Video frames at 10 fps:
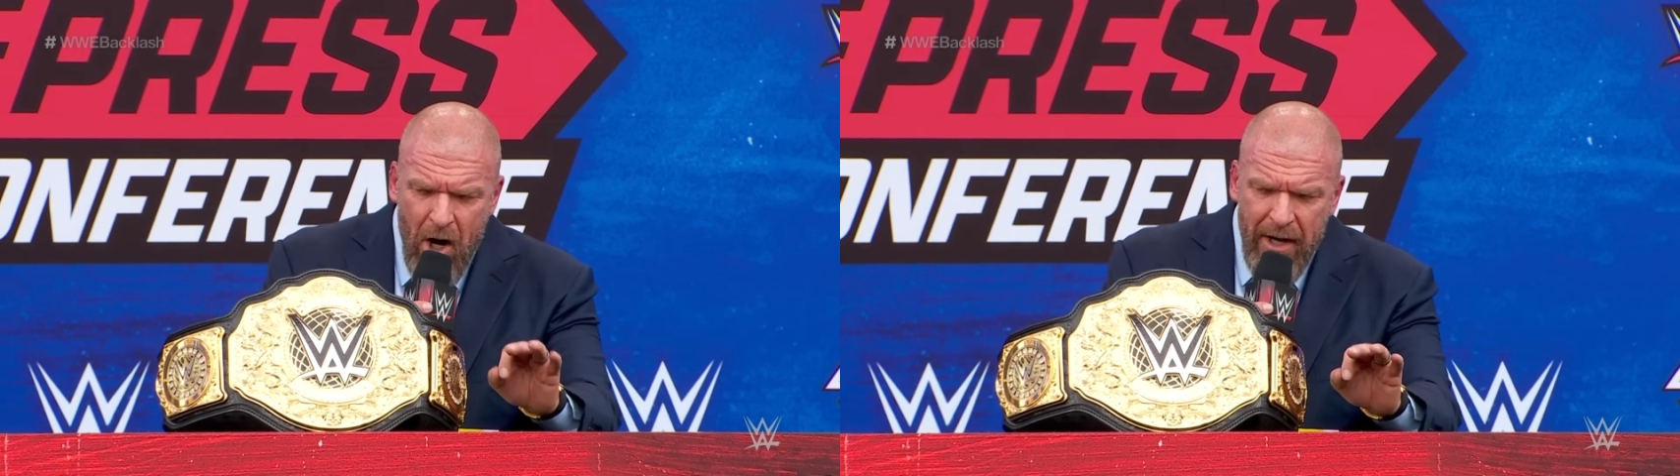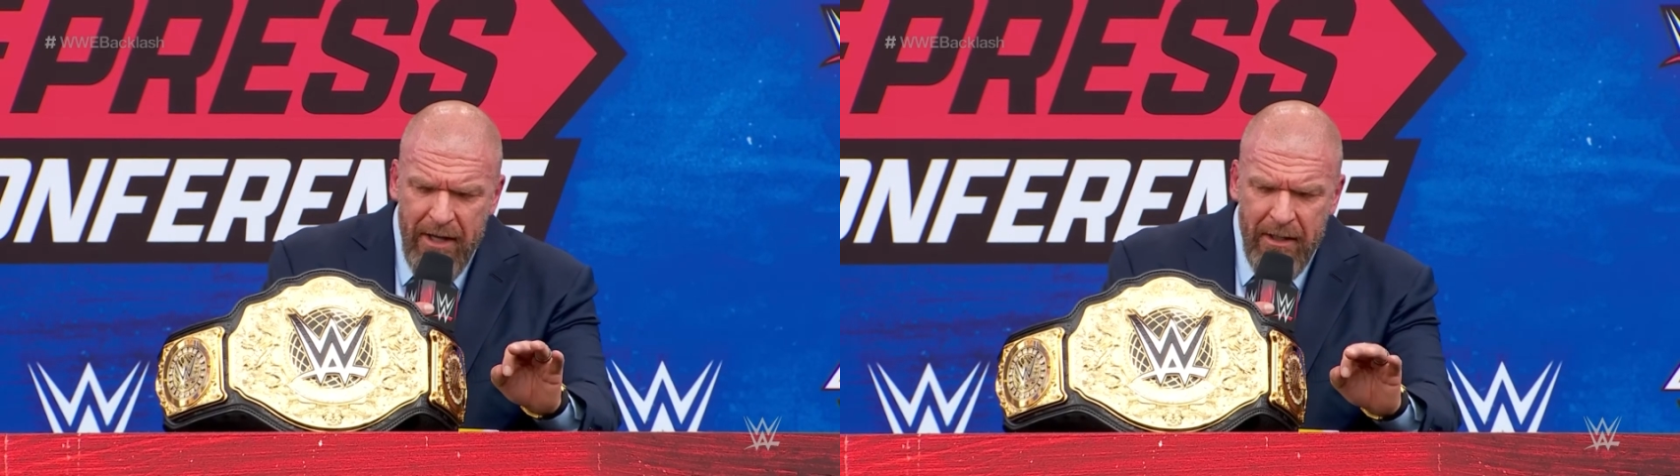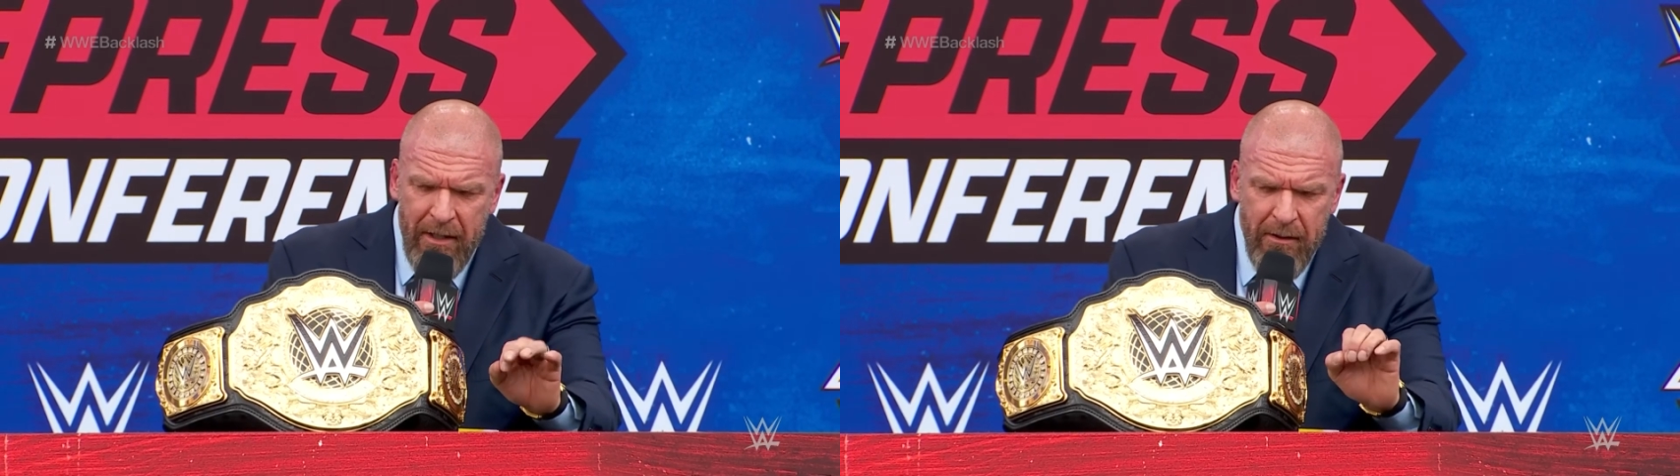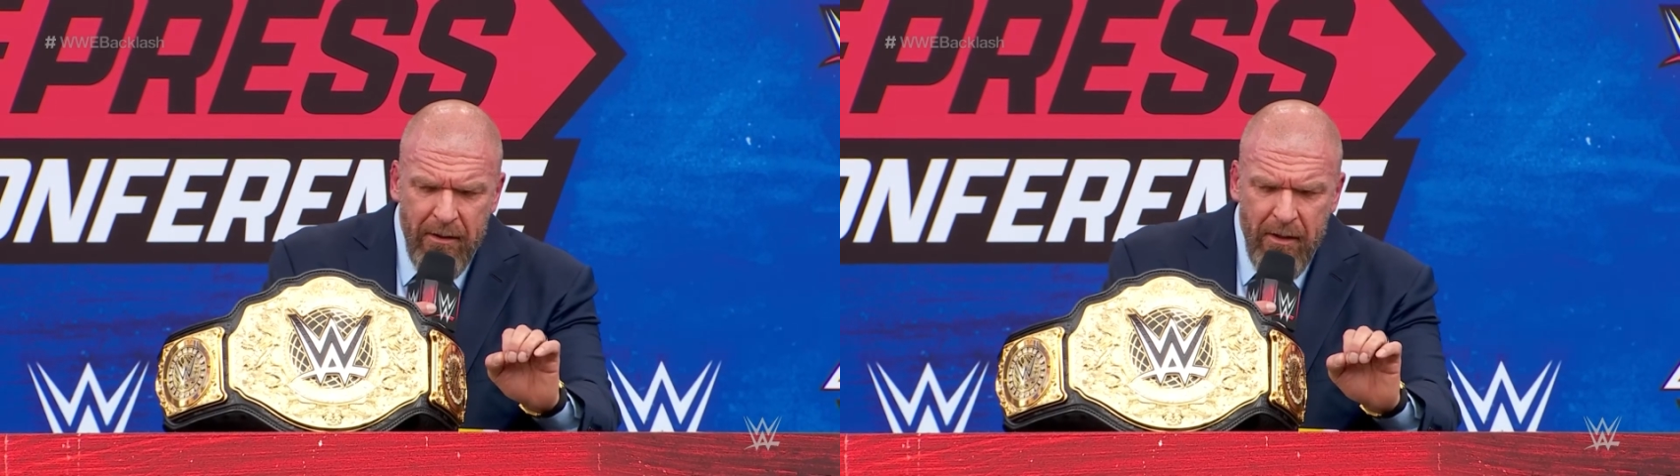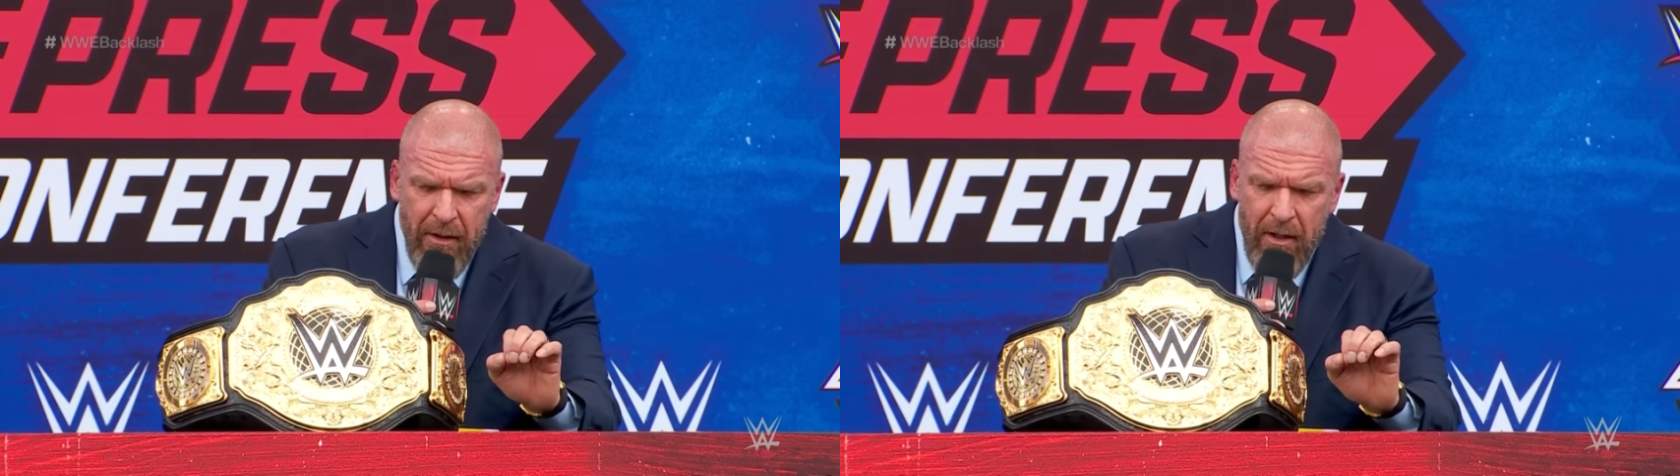two triple
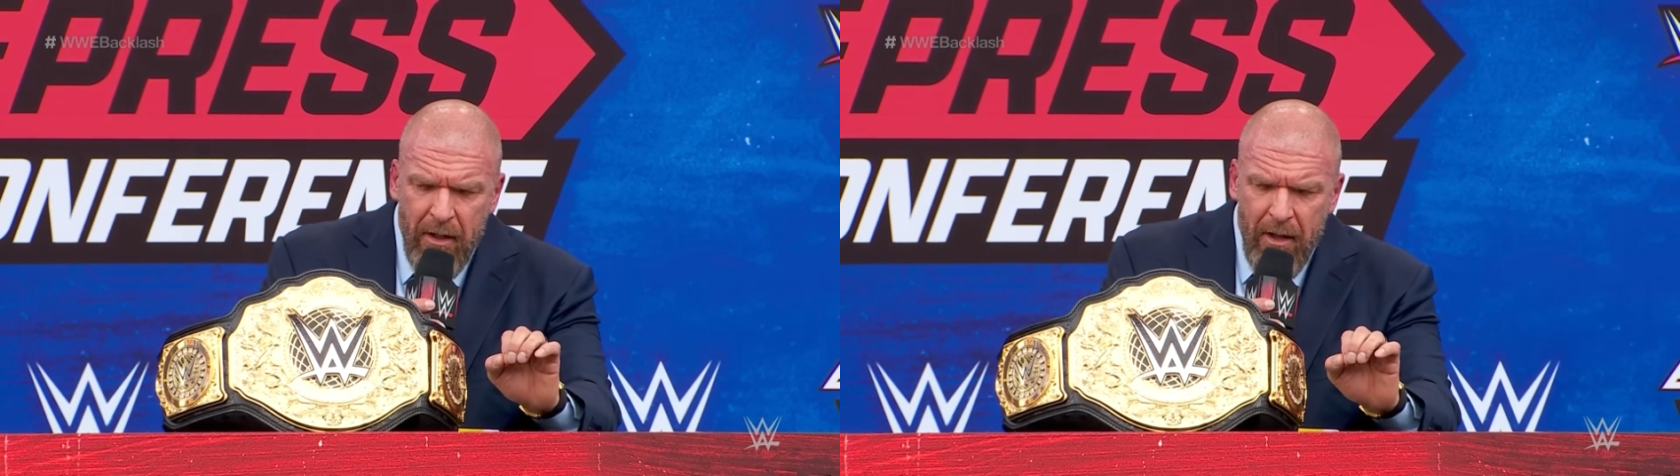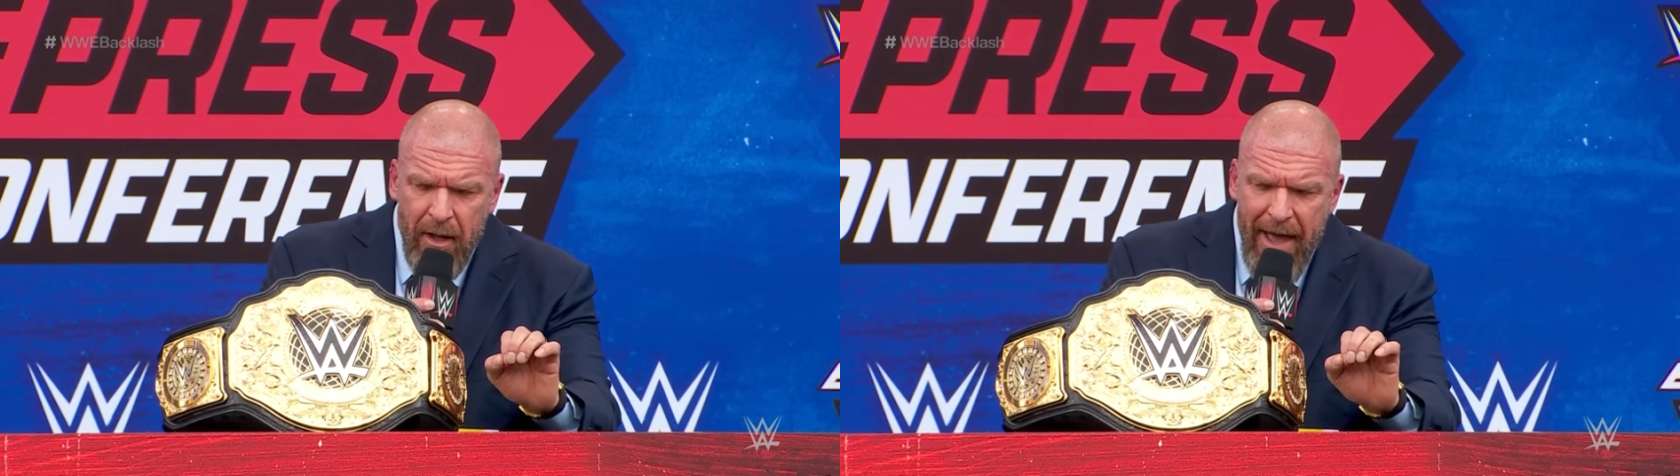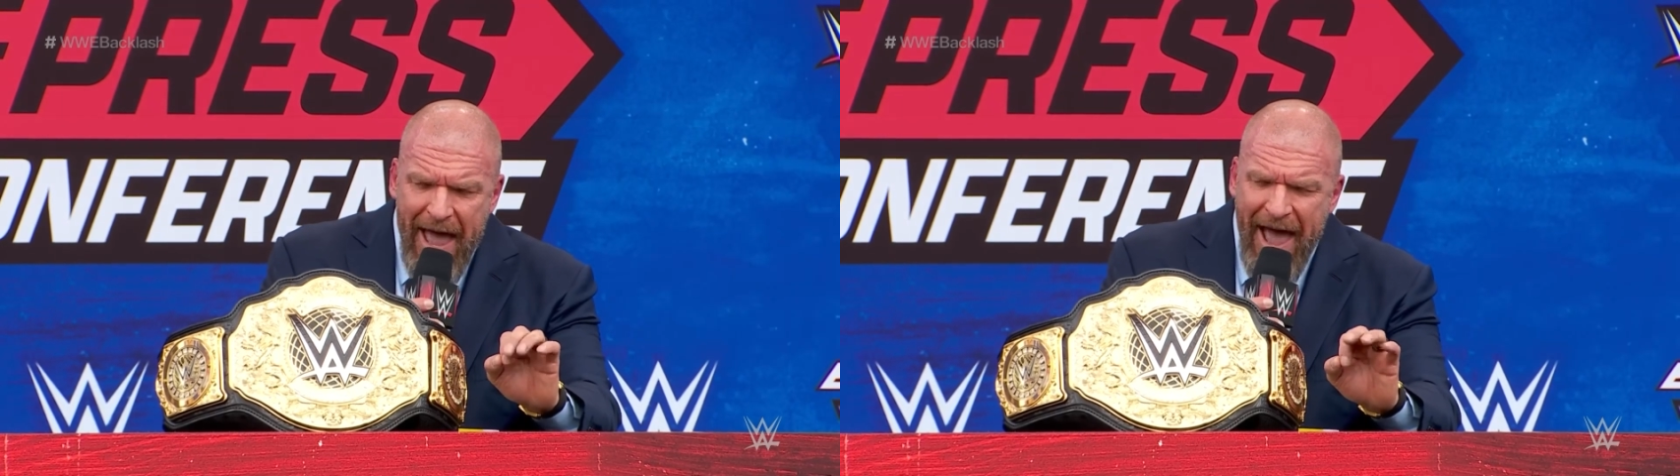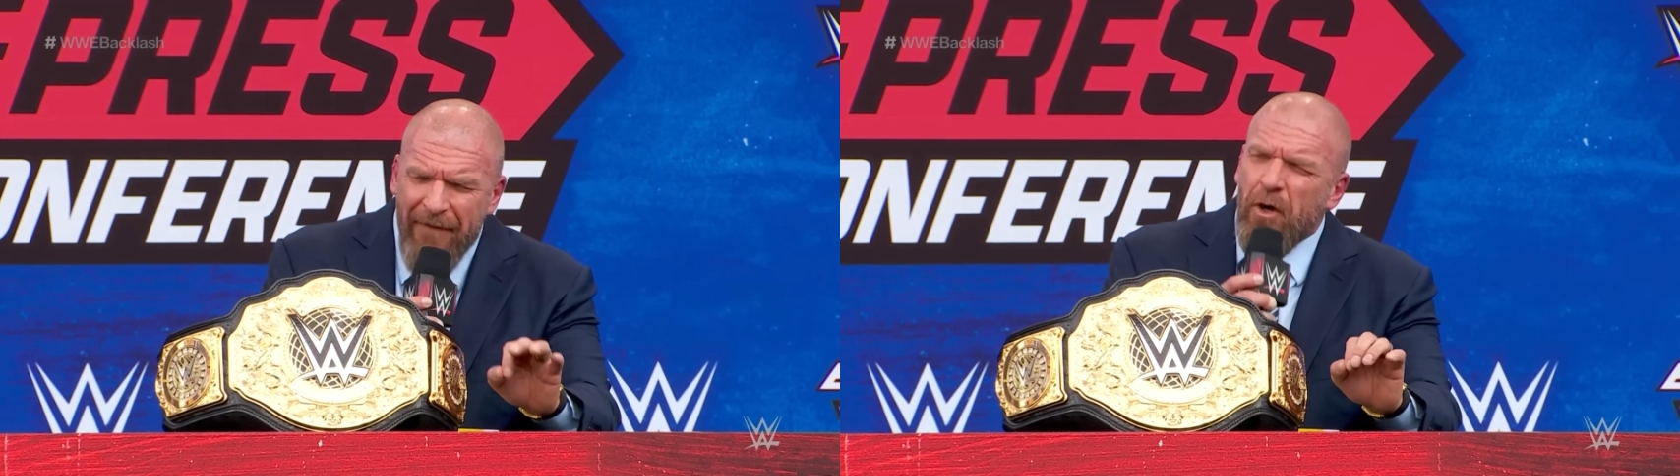threat matches,